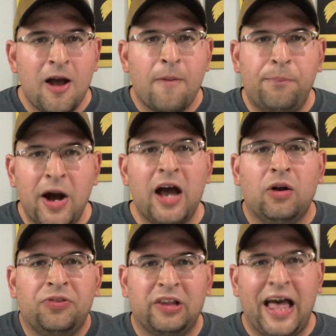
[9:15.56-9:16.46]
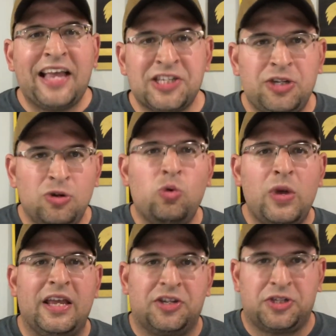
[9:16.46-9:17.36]
But the last 2
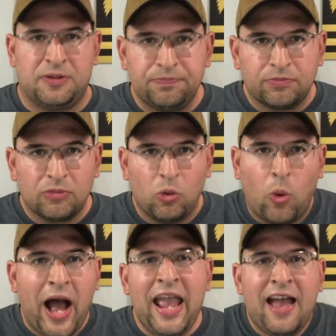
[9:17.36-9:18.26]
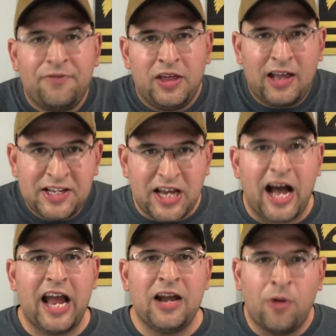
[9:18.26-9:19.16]
weeks, why has
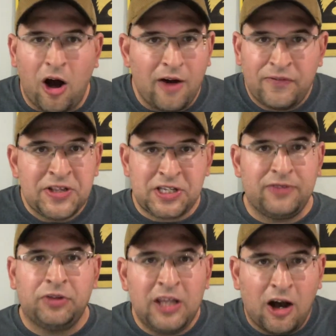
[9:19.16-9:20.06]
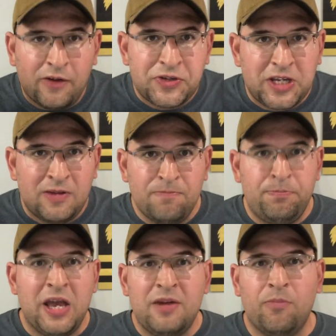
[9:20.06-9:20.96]
Iowa offensively all of a sudden
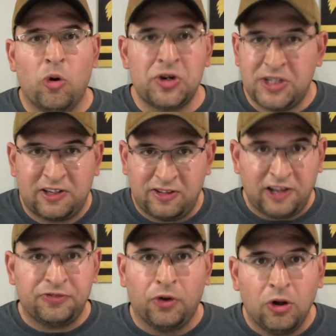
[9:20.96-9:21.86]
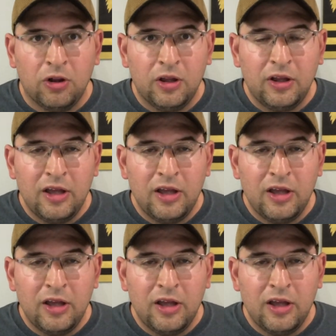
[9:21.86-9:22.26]
been more successful?